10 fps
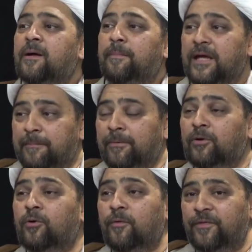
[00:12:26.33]

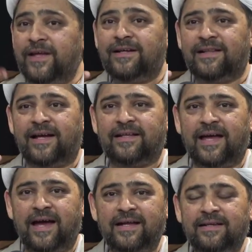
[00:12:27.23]
People who think like
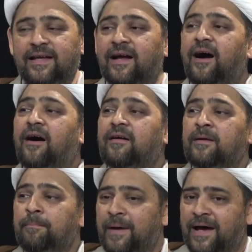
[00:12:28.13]
that are
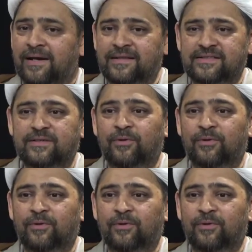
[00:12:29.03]
imbalanced.